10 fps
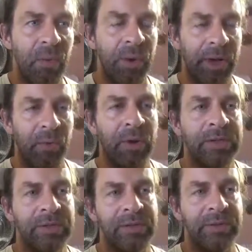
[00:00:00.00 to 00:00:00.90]
What I
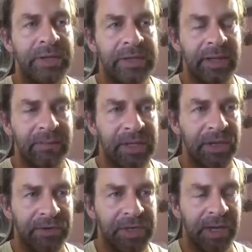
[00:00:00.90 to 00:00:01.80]
want to do is get
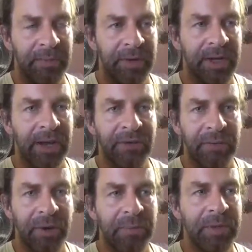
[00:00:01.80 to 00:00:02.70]
myself set up on a
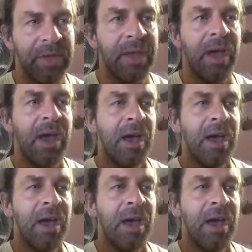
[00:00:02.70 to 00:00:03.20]
country property